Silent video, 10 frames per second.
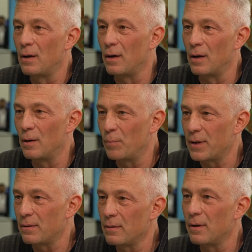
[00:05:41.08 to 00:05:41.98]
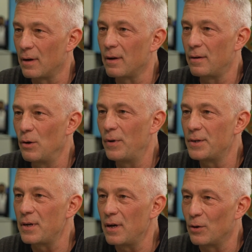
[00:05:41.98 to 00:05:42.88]
But you will
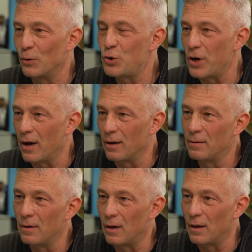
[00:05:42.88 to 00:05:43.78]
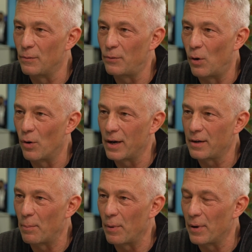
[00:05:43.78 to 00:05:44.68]
see a good share of O-RAN
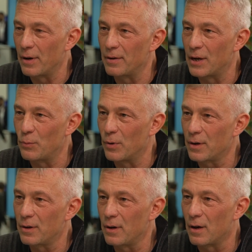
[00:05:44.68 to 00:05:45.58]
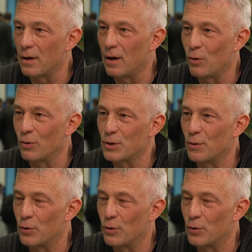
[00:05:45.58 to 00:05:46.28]
capable network across the